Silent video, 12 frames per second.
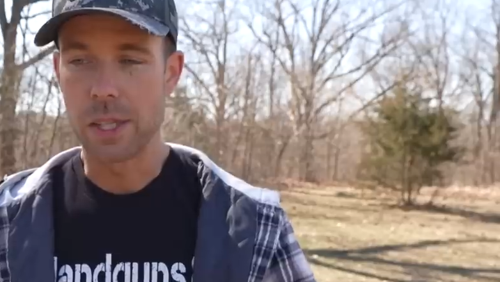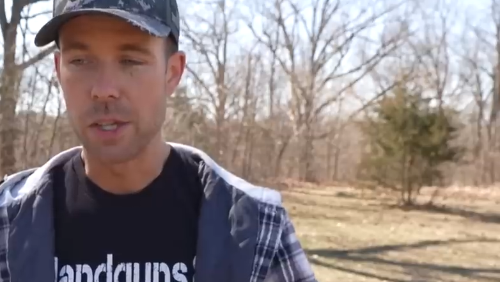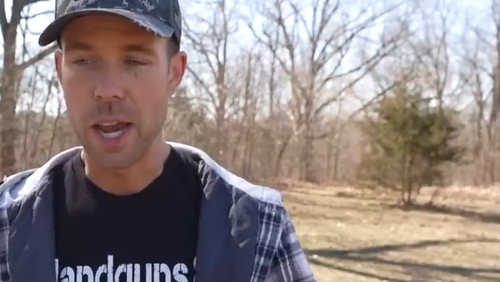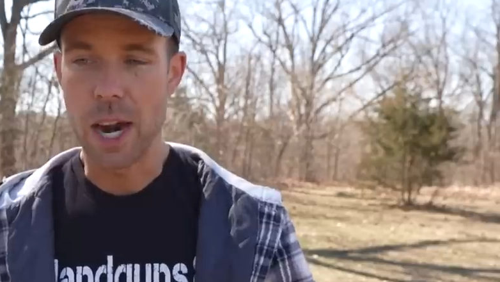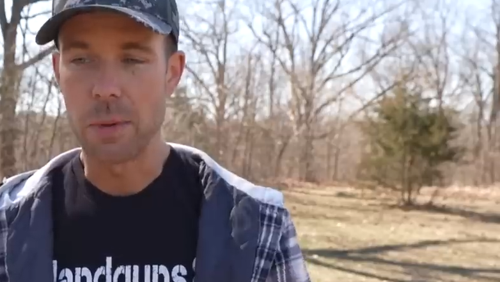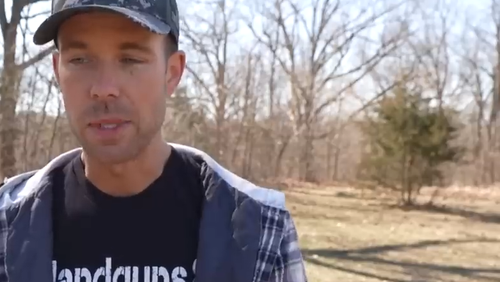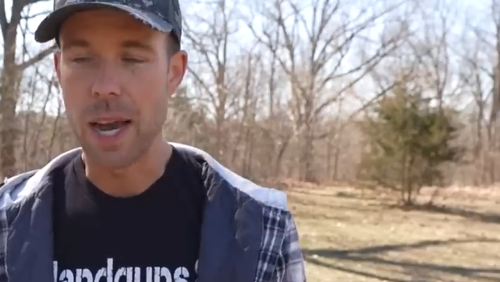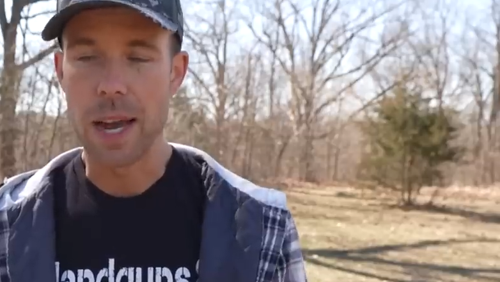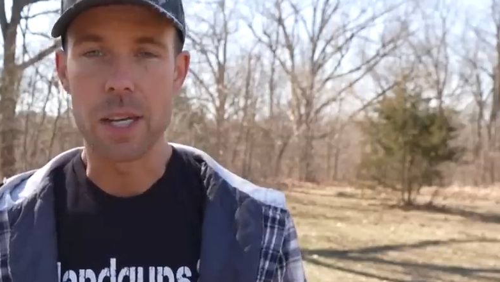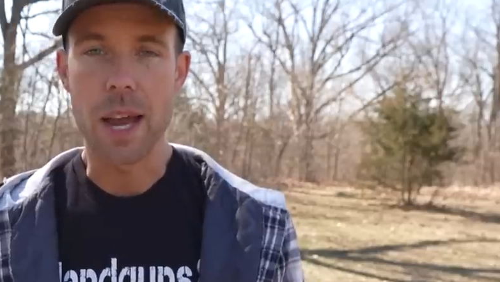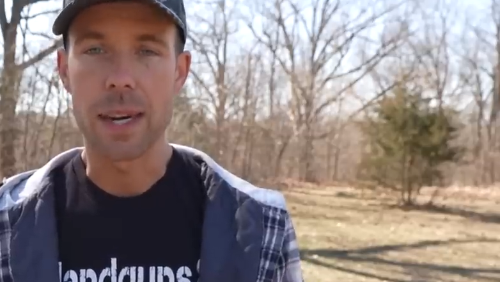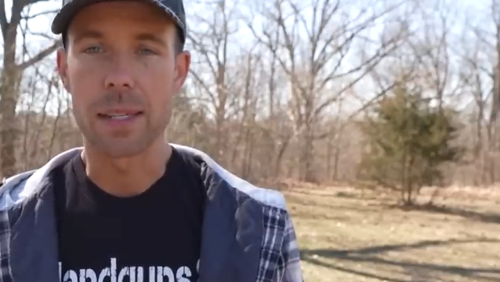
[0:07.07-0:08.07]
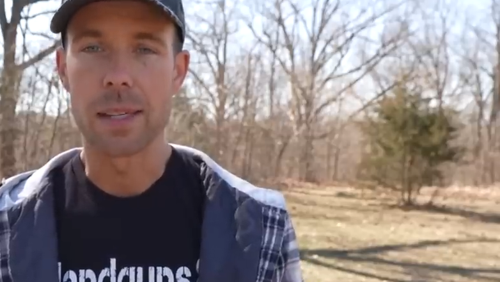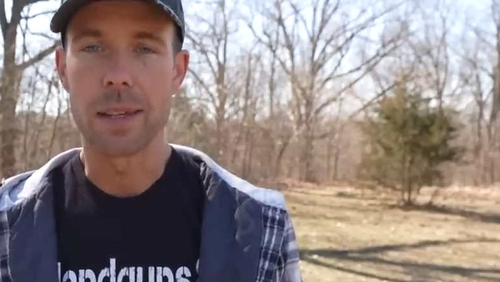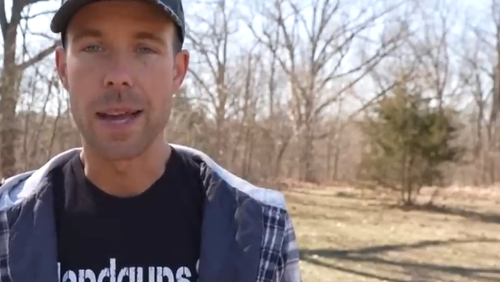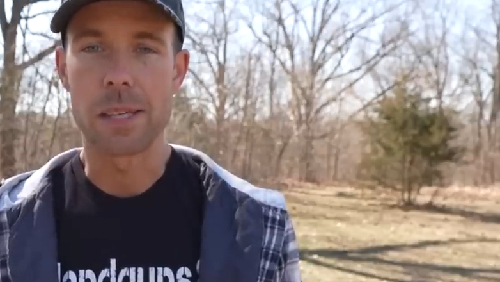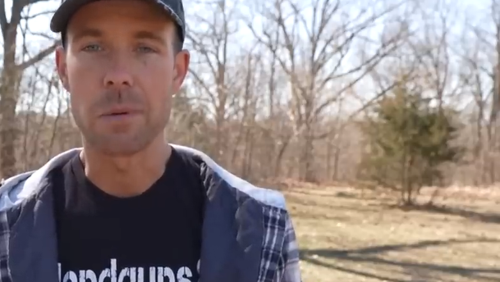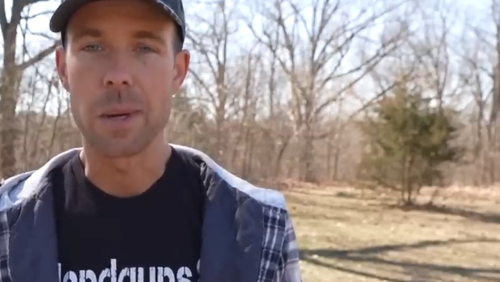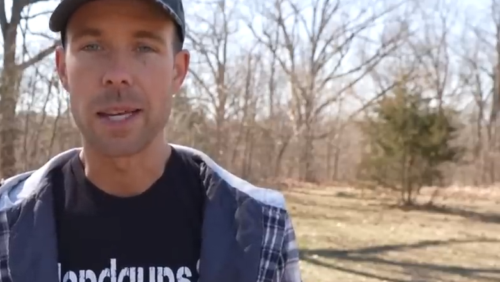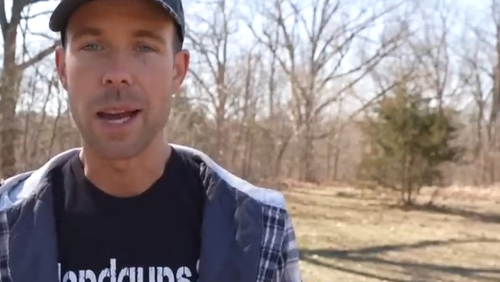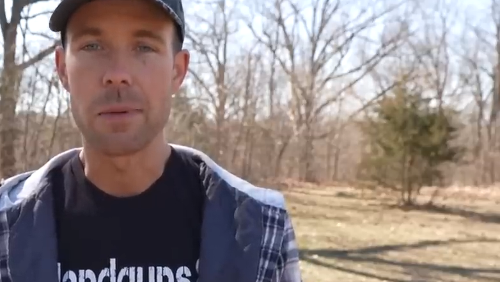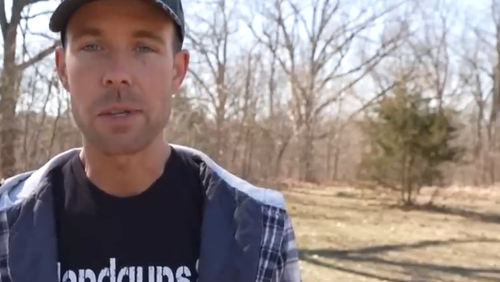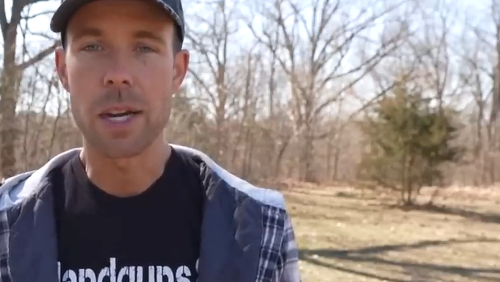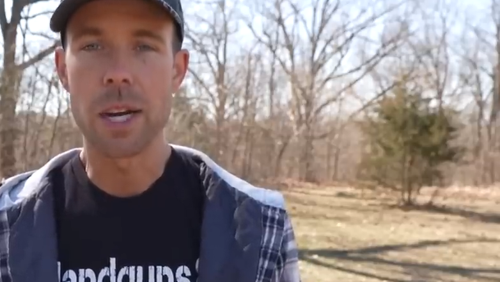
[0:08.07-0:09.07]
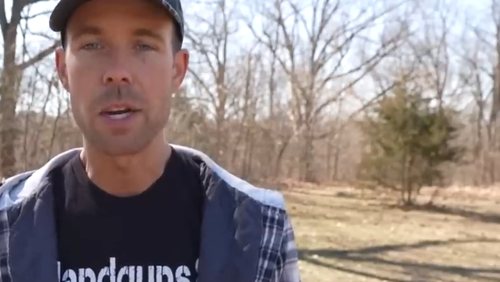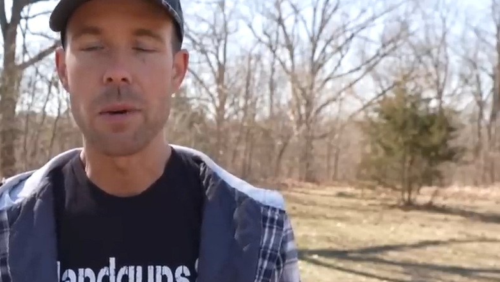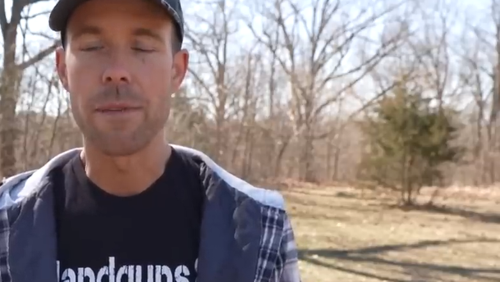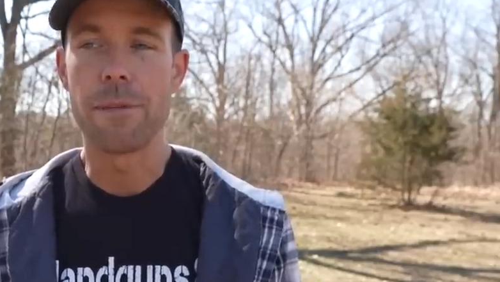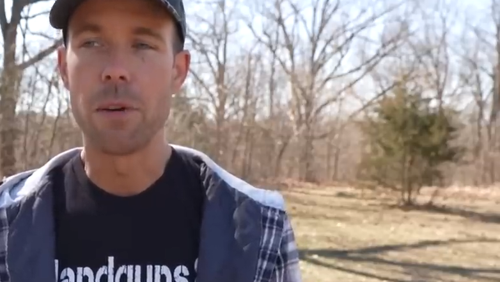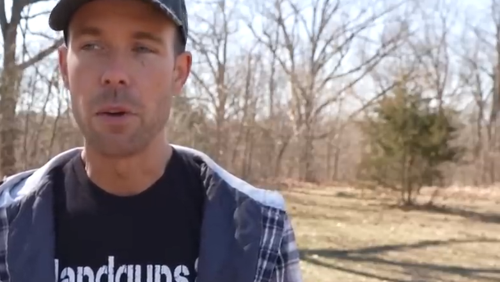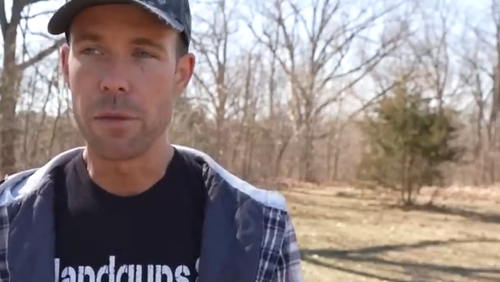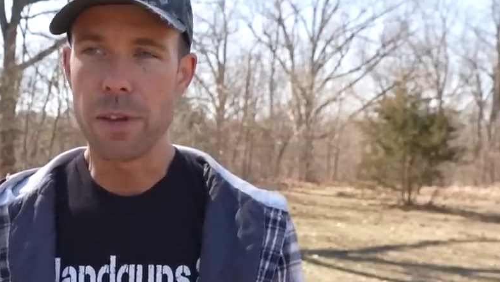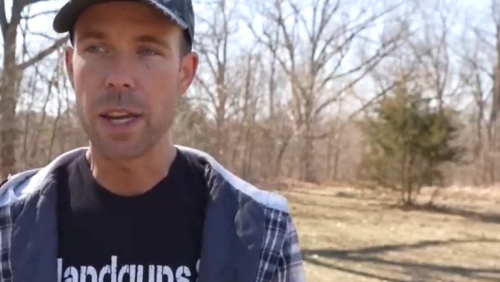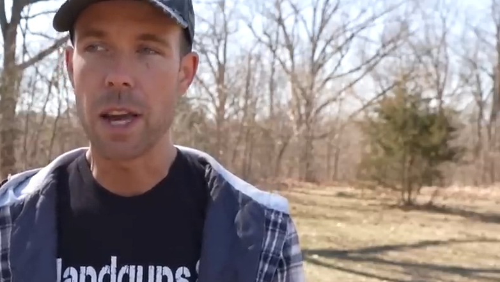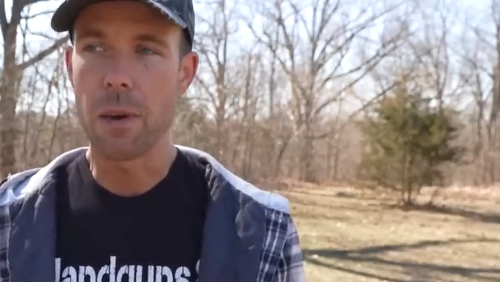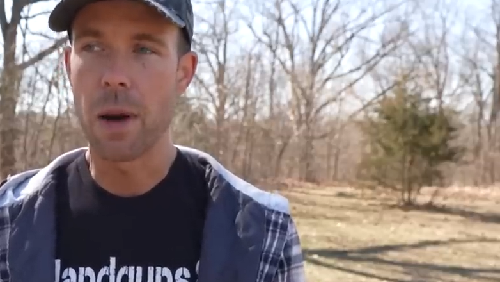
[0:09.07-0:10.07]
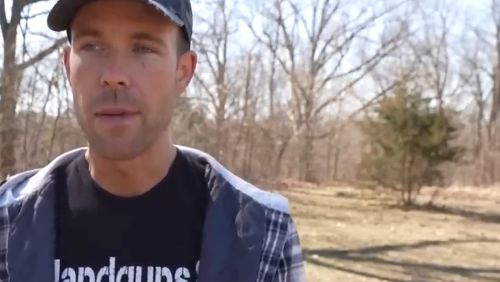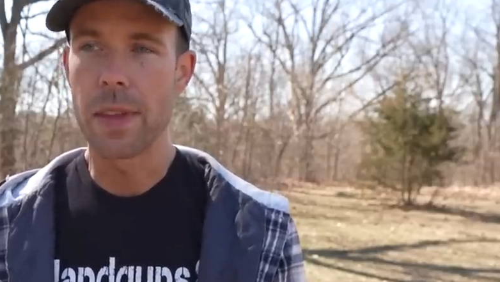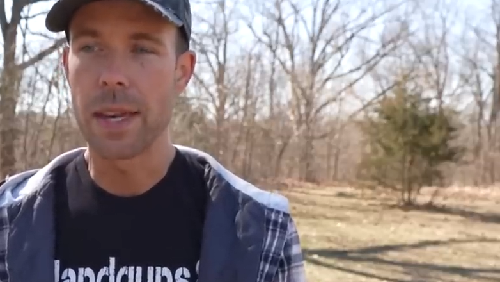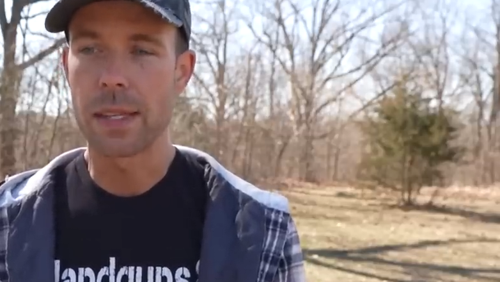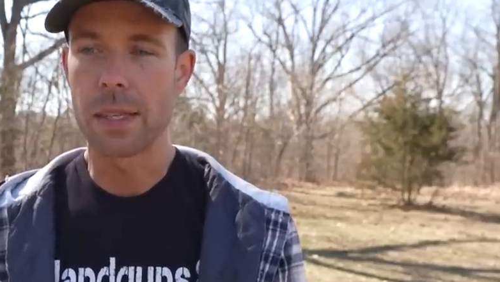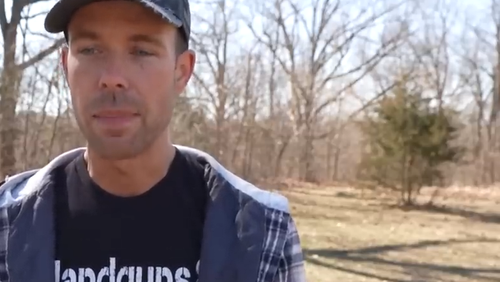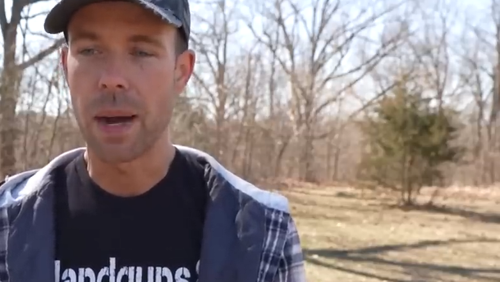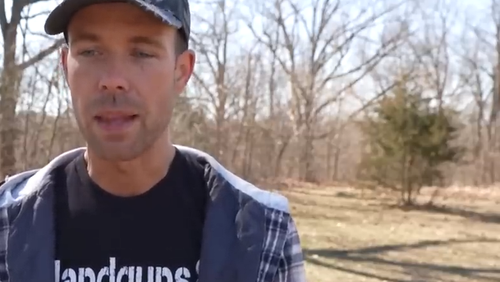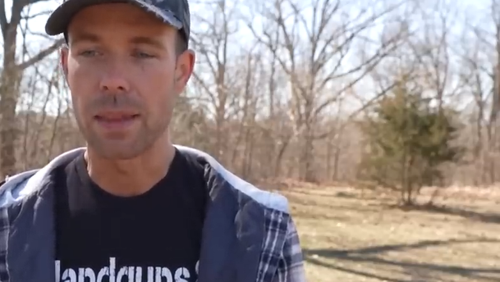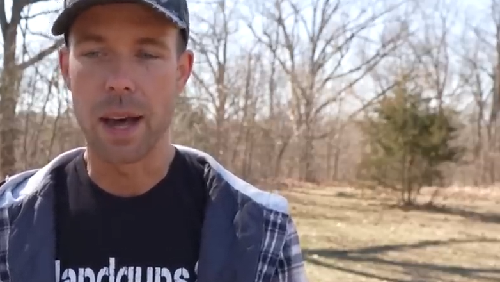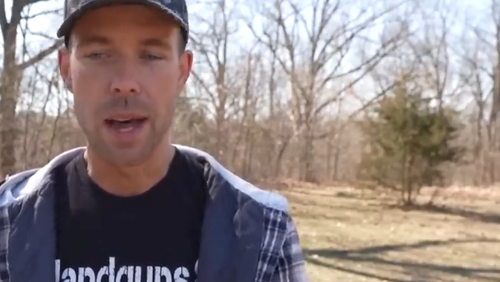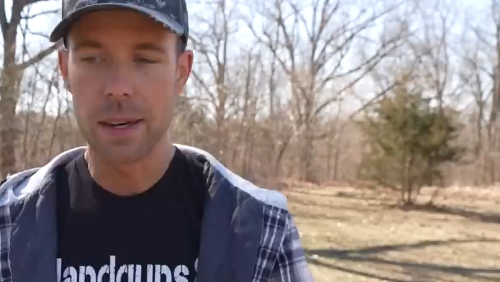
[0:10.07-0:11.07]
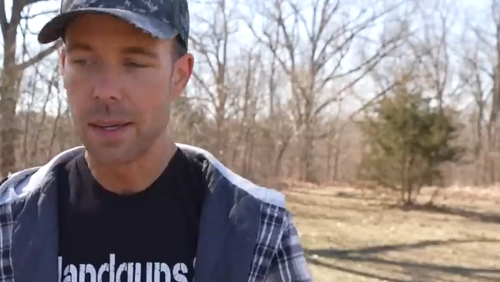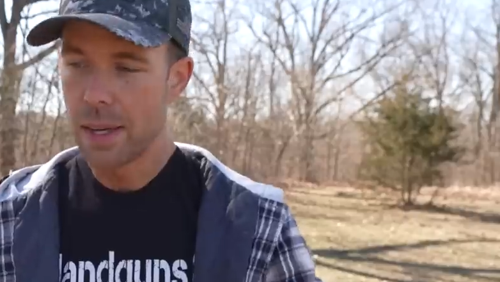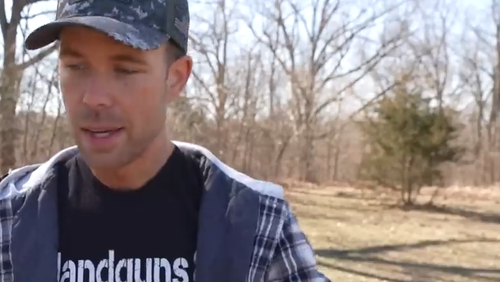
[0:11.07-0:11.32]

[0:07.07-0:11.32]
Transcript: the channel was hijacked last week. I was gonna do a full video on this, but I thought